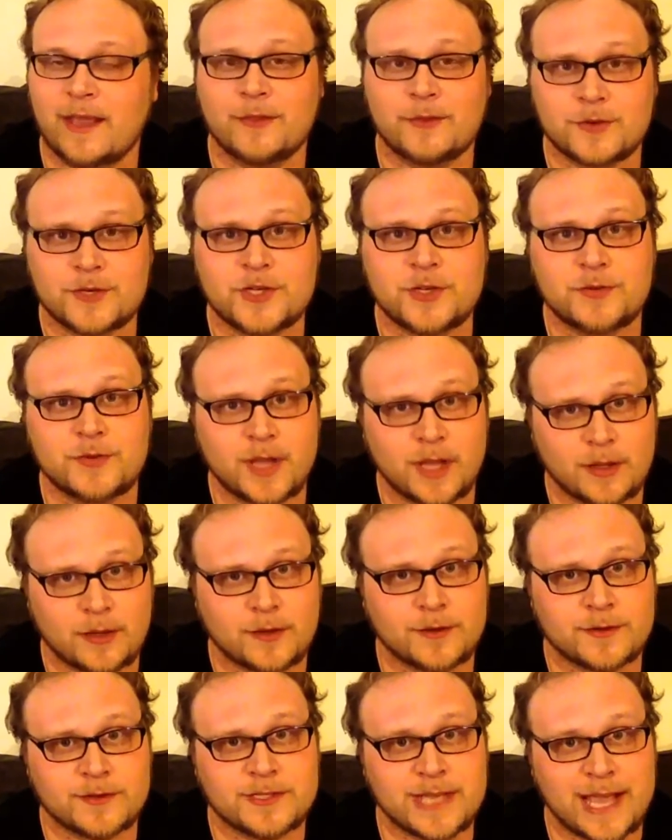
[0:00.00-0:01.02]
other 2
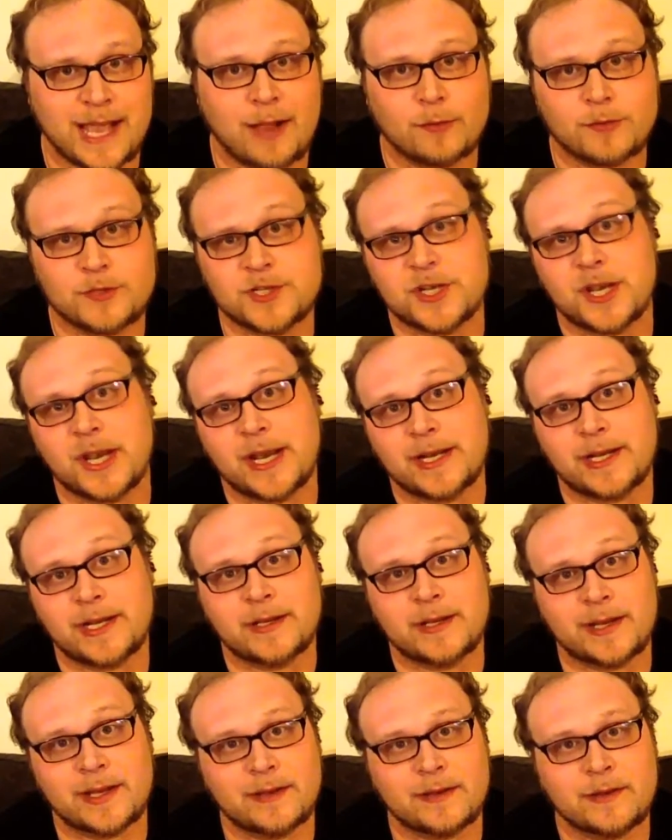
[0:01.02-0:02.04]
colors outshine
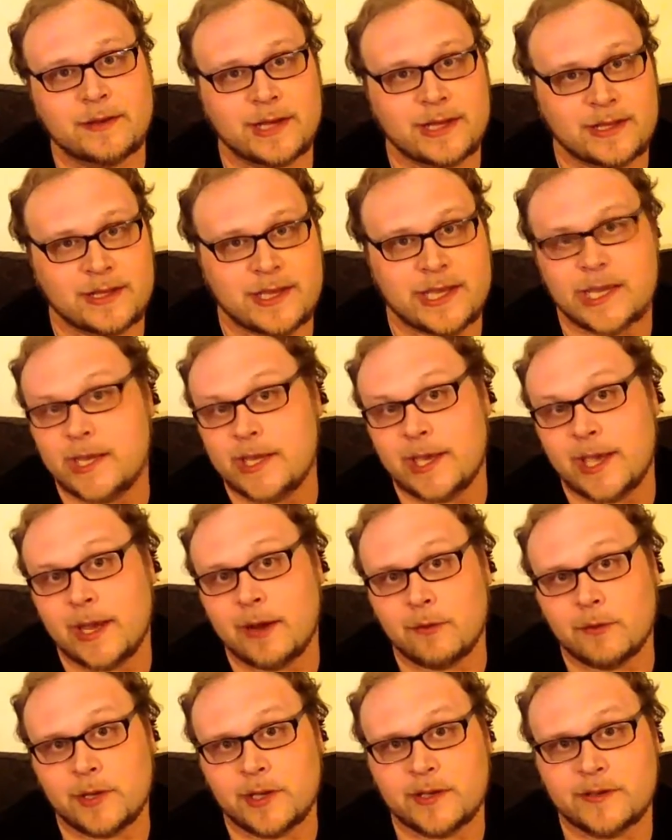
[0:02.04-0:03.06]
it in key
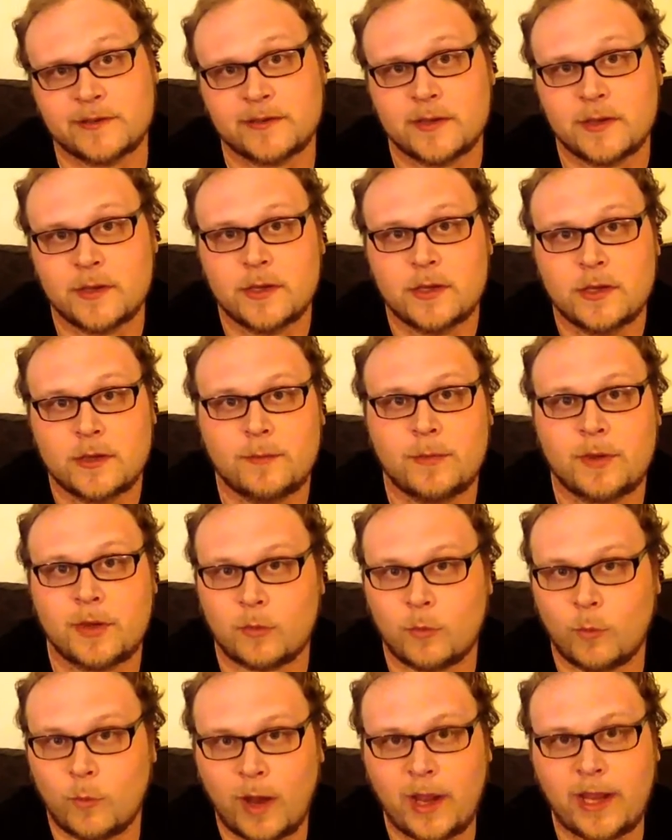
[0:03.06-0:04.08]
areas.
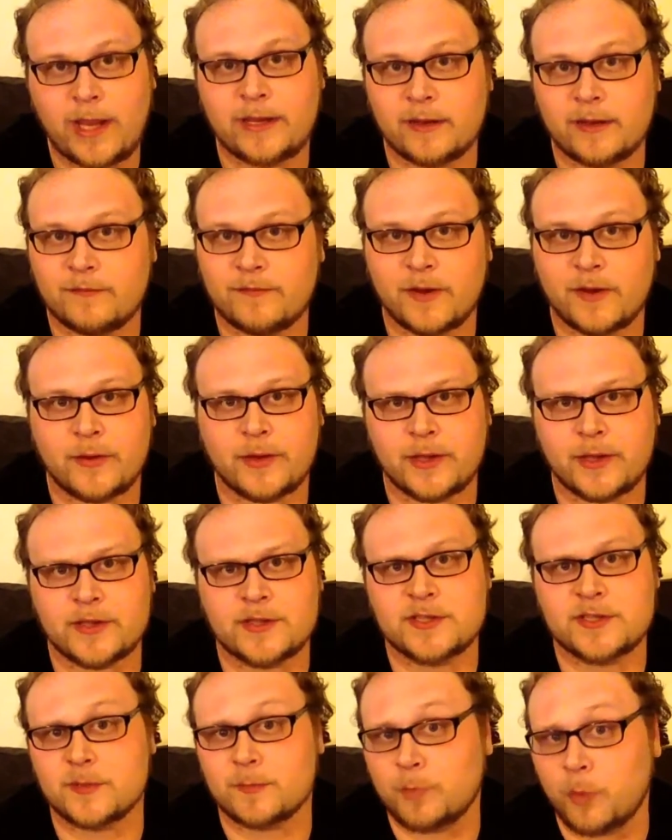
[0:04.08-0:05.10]
But white, a very
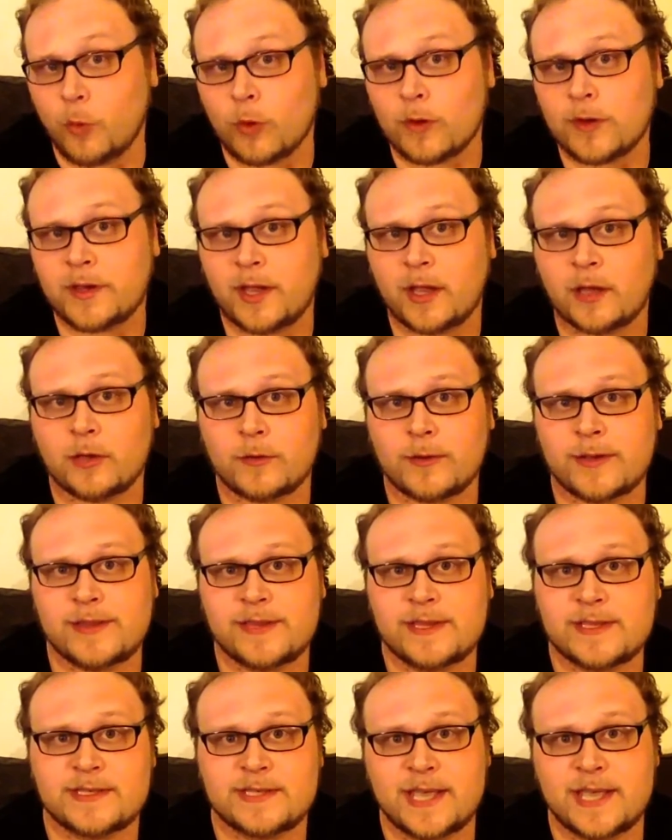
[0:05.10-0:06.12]
good support color
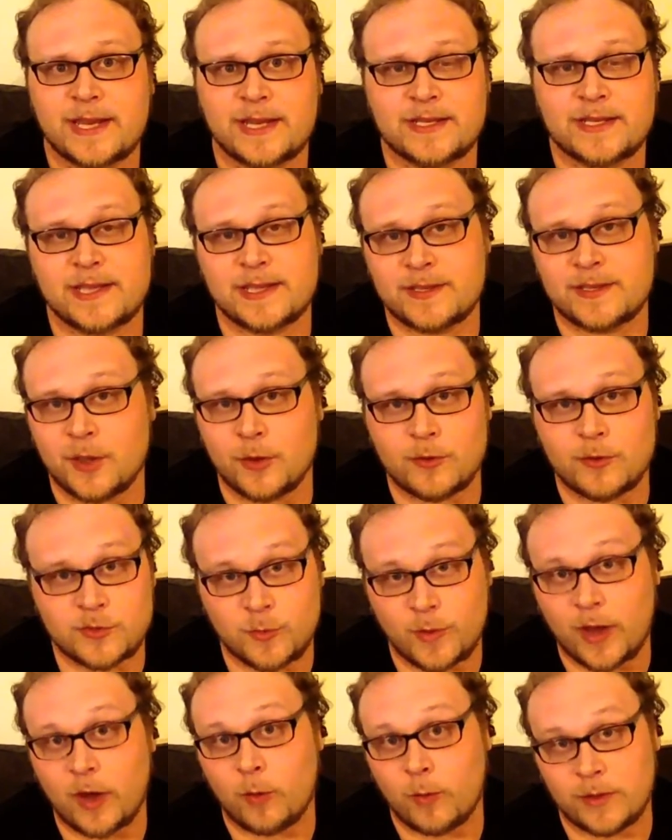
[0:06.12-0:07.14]
in this set. It
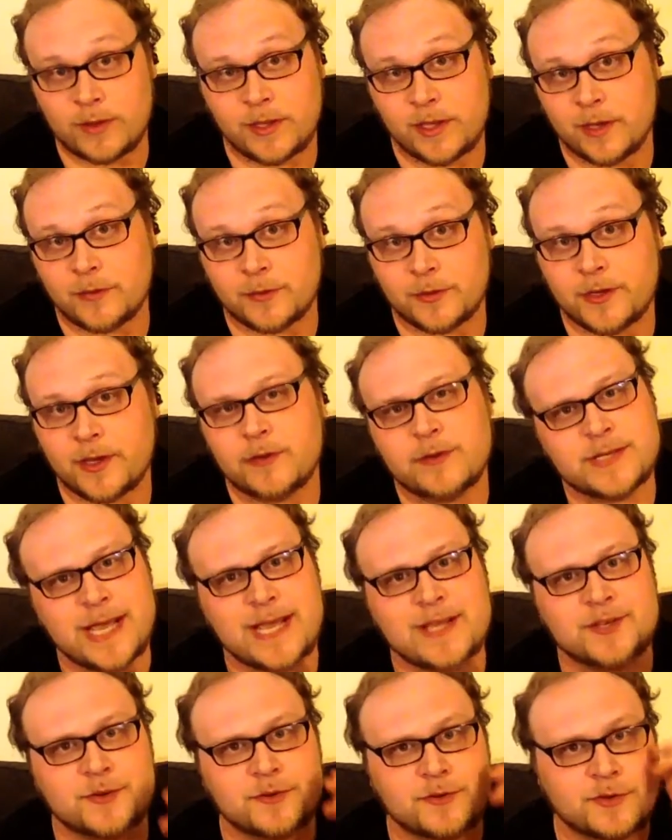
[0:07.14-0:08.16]
goes well with the other colors,
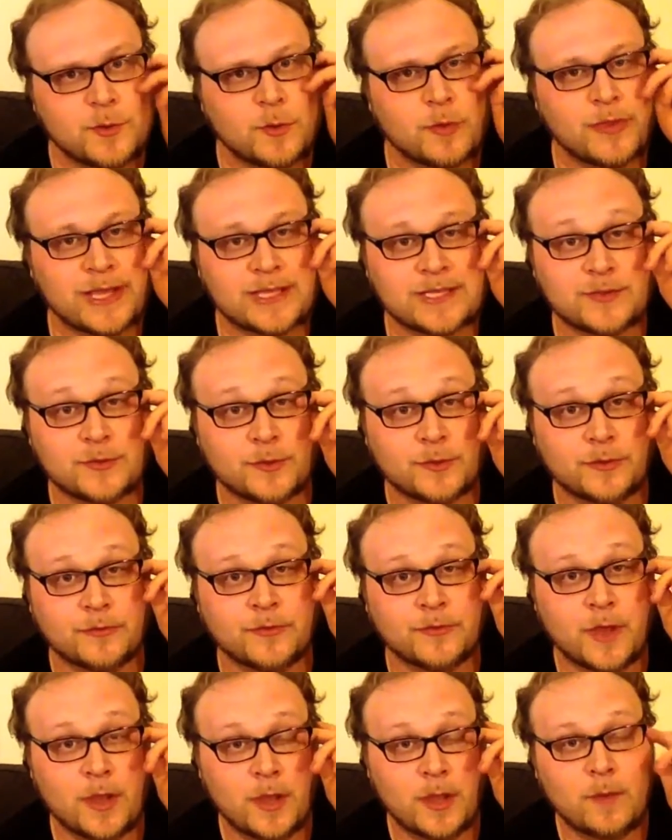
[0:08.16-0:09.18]
as usual. That's sort
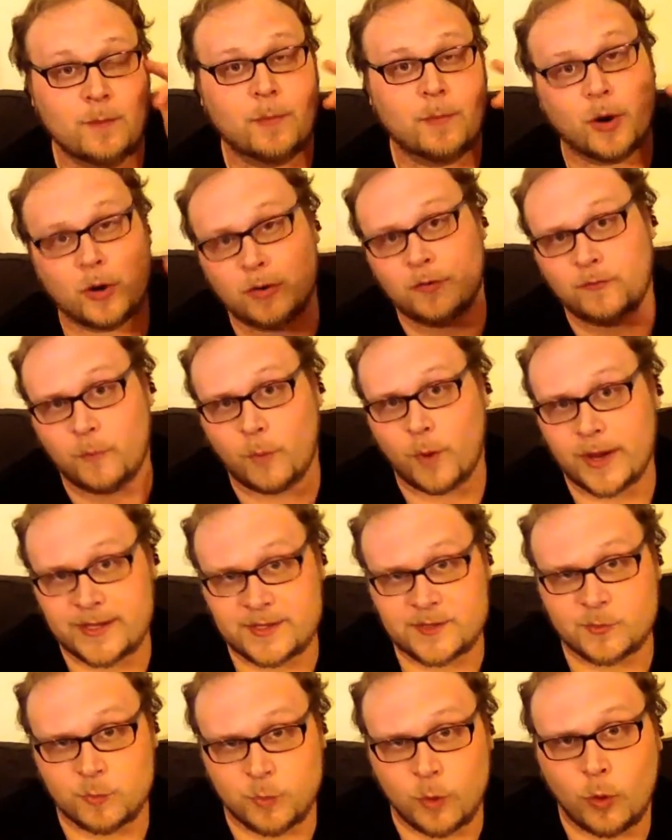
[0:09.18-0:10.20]
of part of
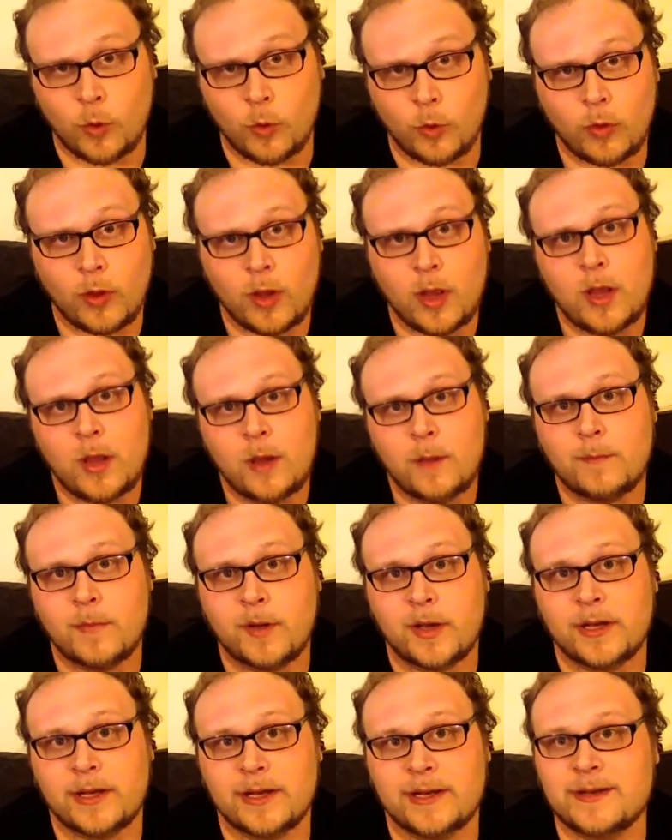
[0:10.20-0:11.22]
white's role,
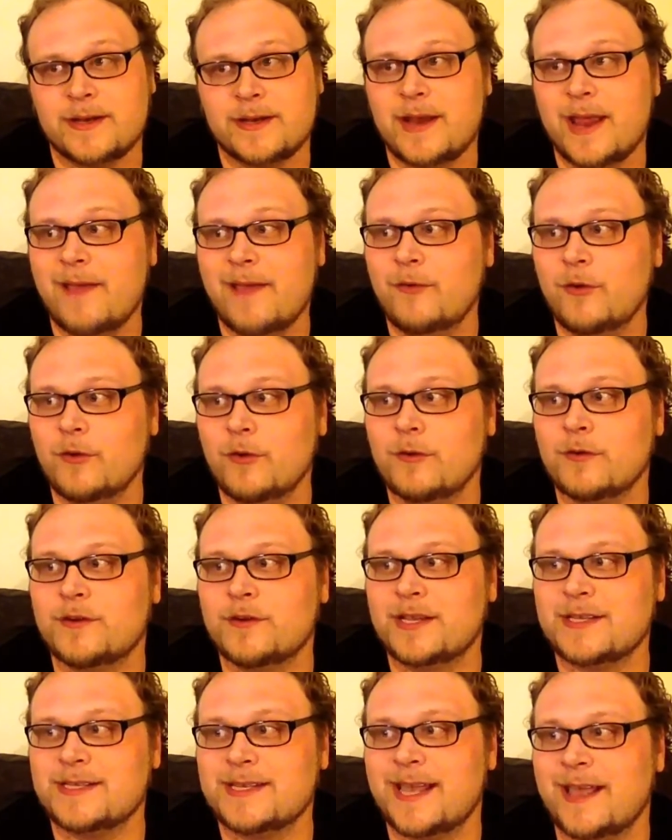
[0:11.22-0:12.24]
but
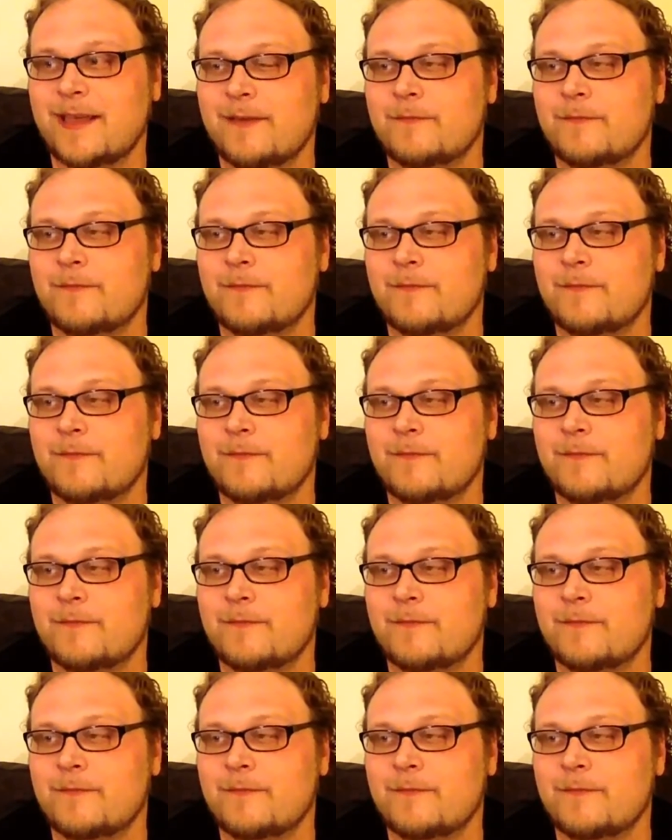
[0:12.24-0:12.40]
doesn't